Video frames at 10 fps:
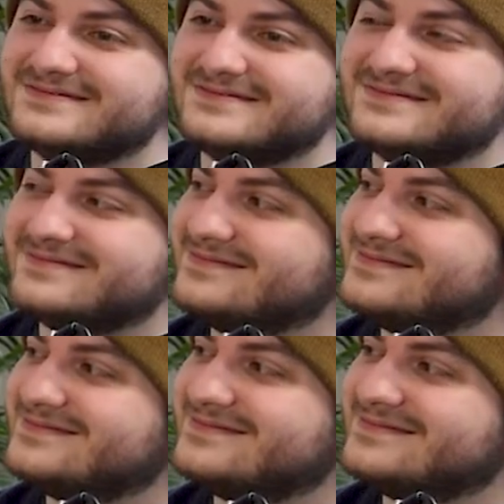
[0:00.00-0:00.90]

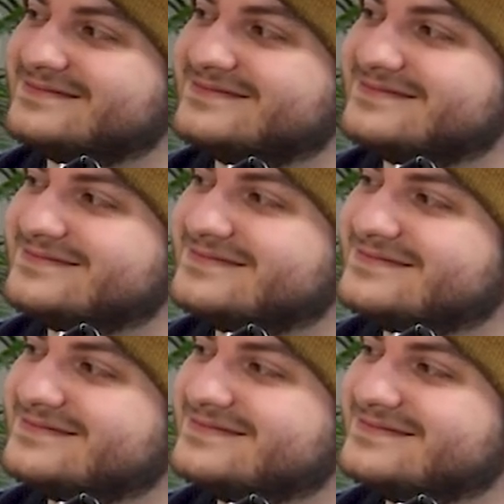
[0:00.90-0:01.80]

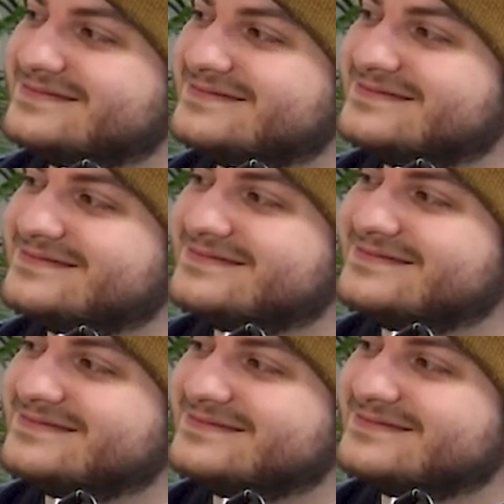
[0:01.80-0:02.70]

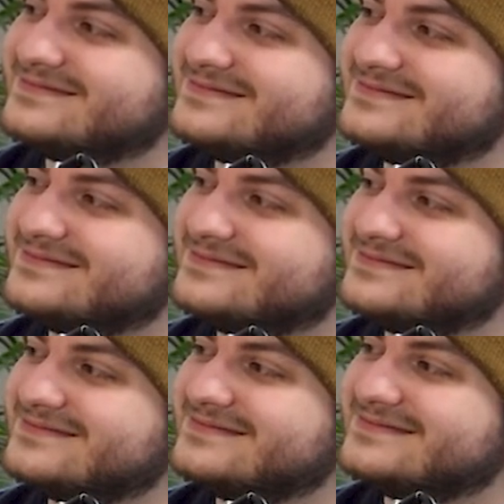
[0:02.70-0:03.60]

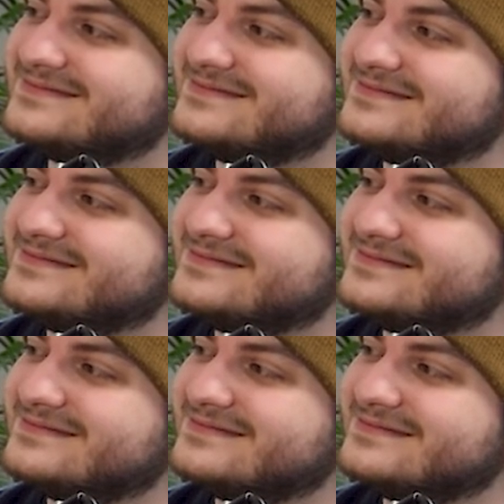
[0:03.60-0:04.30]
(silent)